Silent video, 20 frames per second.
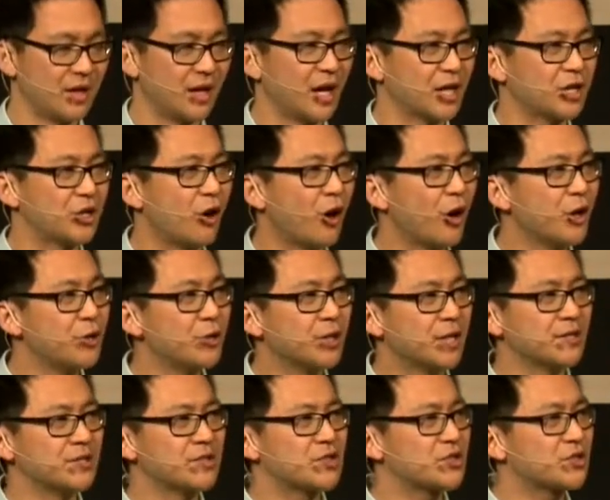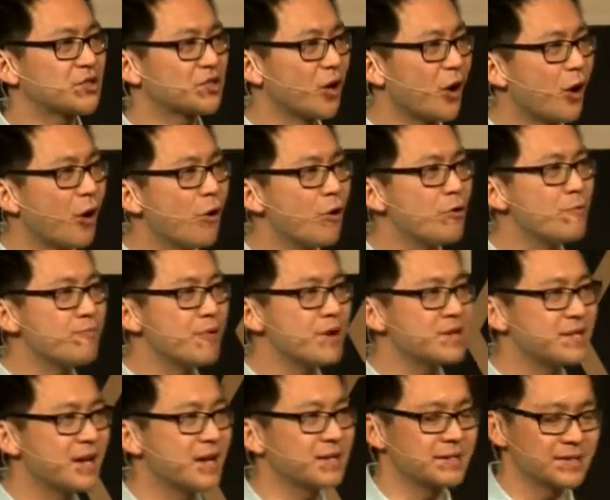A God who can so
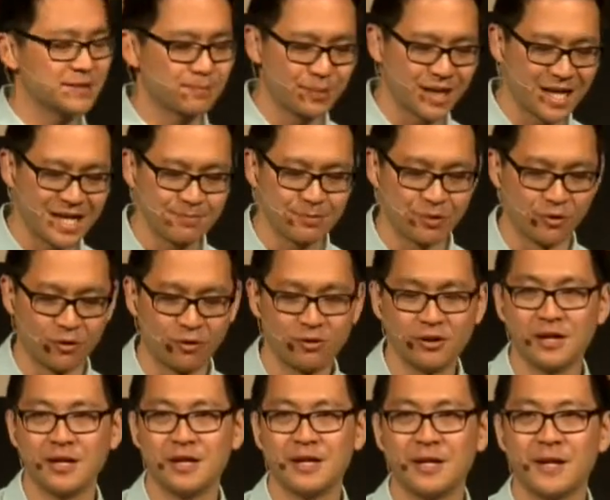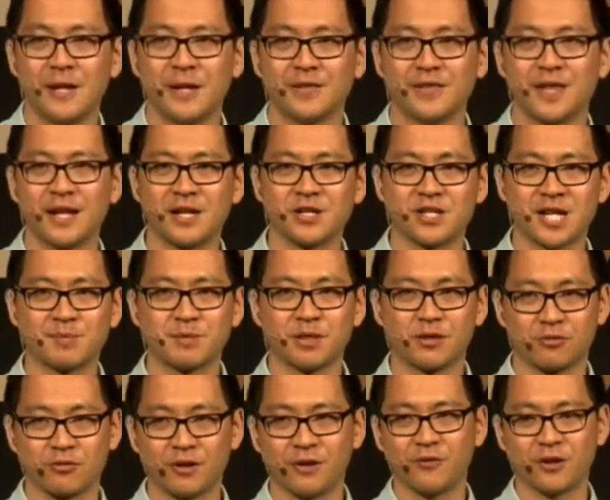protect his people that in chapter
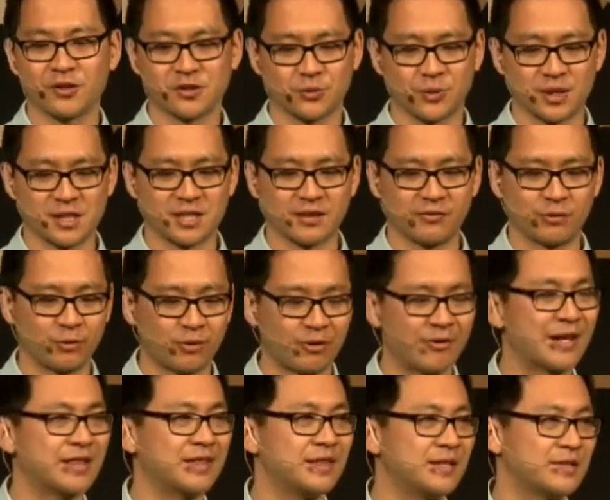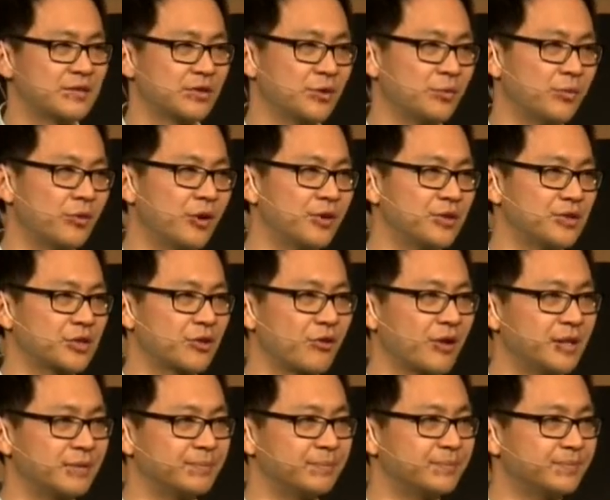3, verse 27, we read this on the
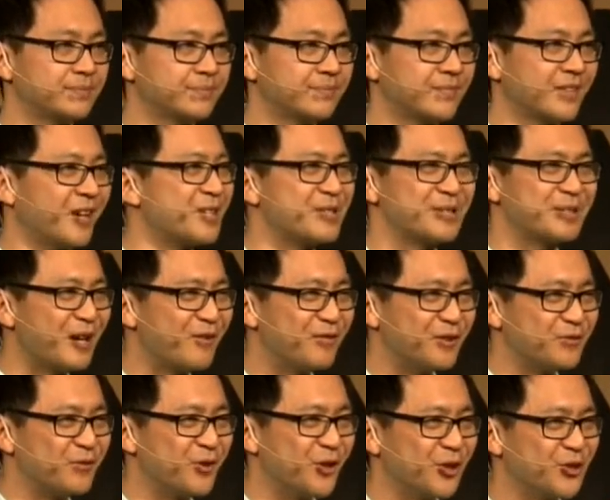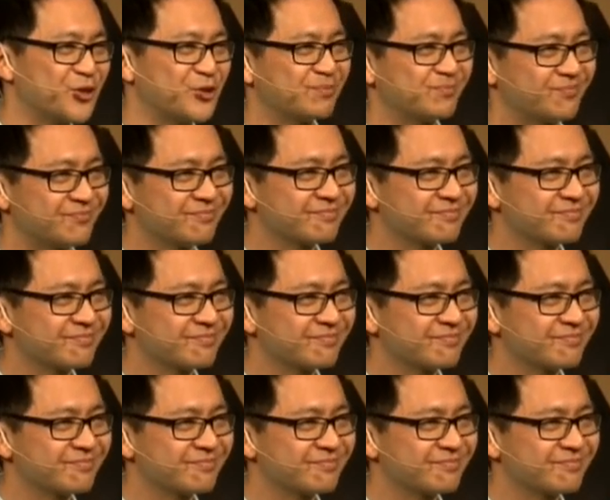screen. I just love this verse.